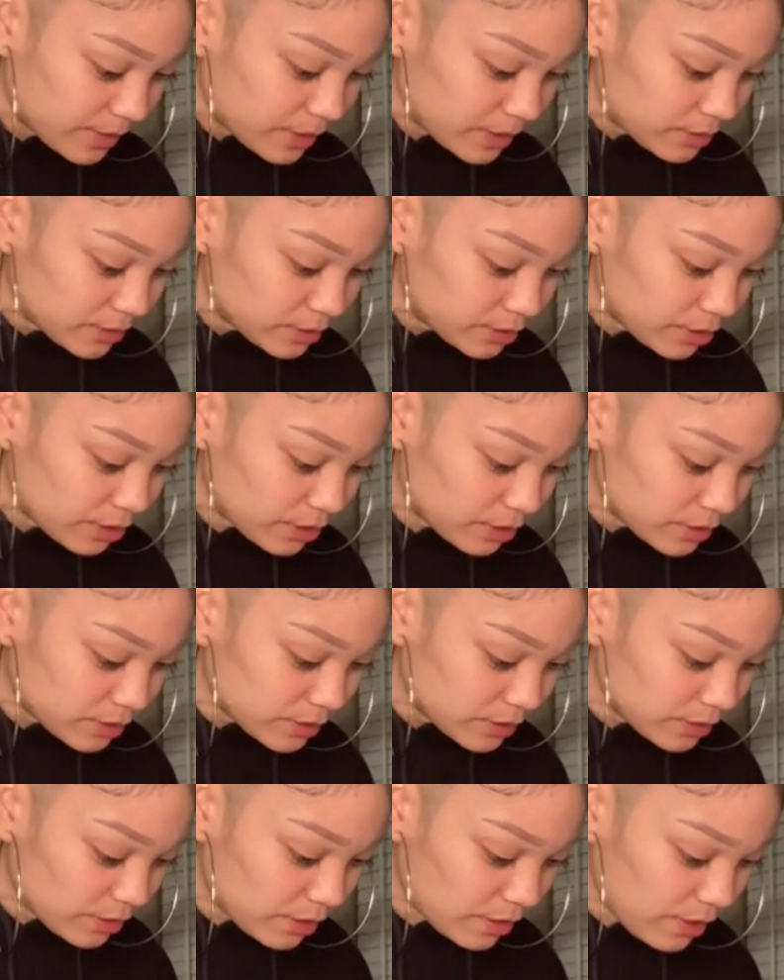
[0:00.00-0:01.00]
So you're going
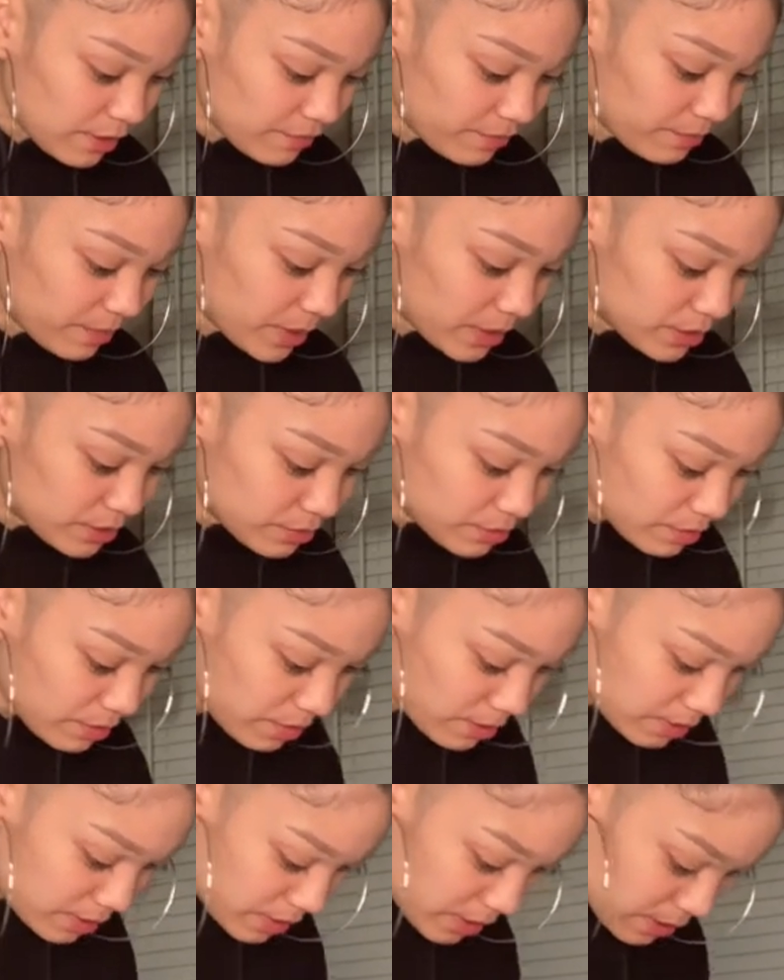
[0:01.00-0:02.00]
to start off by
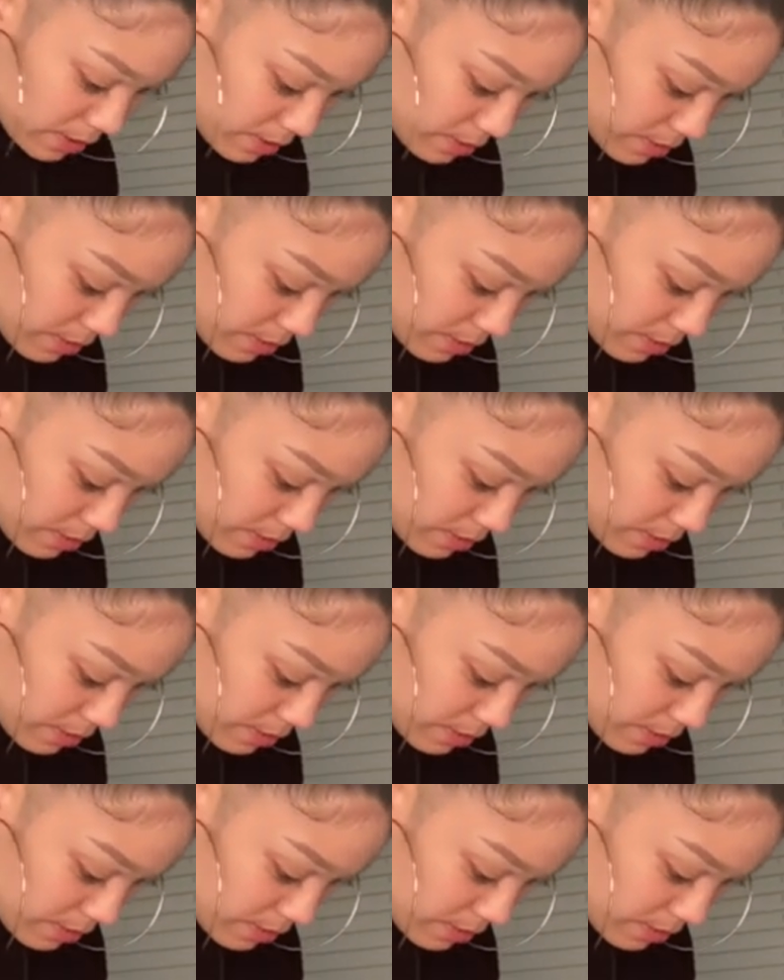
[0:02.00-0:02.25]
drawing